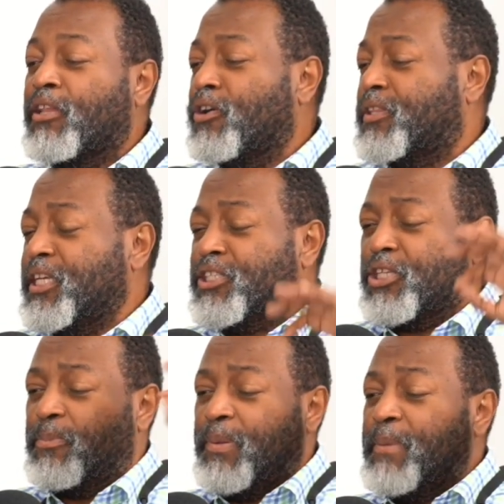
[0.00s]
Look, these
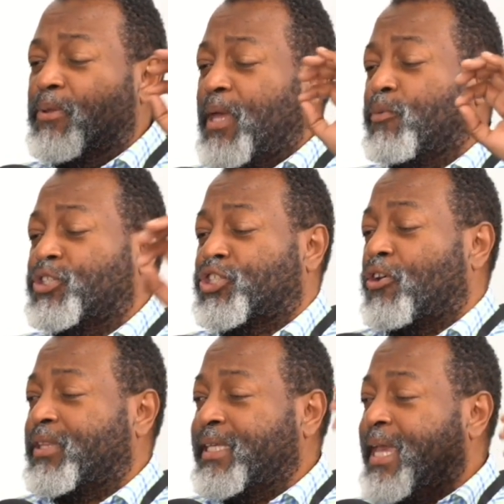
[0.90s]
are the people that would
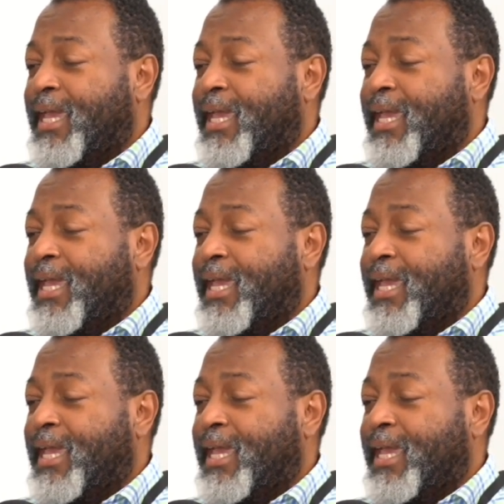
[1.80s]
start the